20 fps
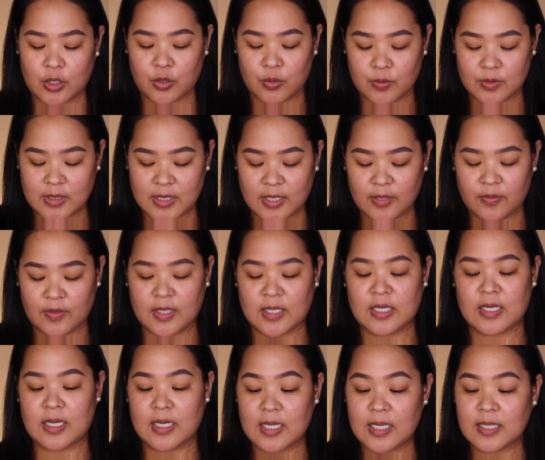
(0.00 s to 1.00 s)
using the
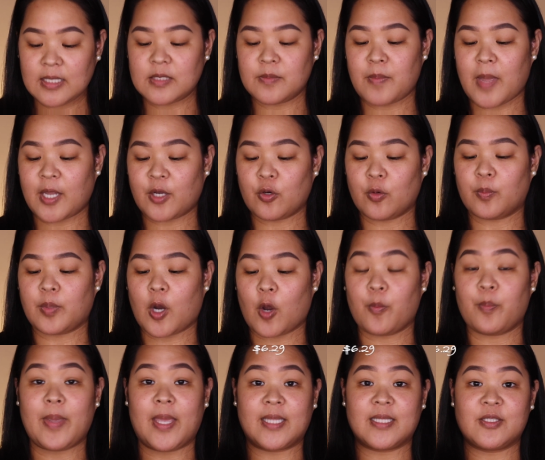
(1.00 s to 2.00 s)
NYX Micro
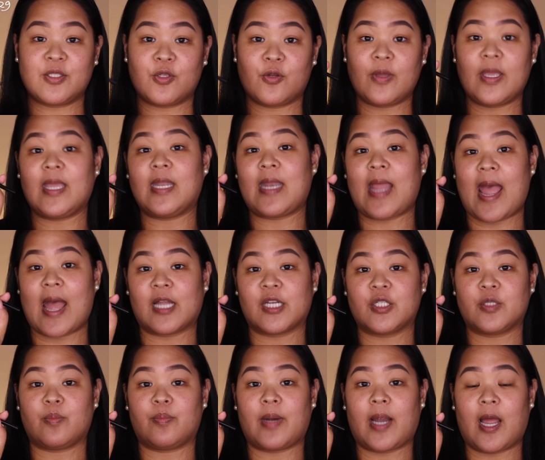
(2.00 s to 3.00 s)
Brow Pencil in
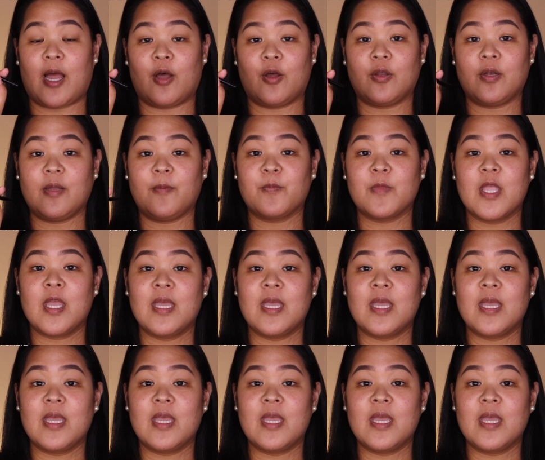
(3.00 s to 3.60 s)
Ash Brown.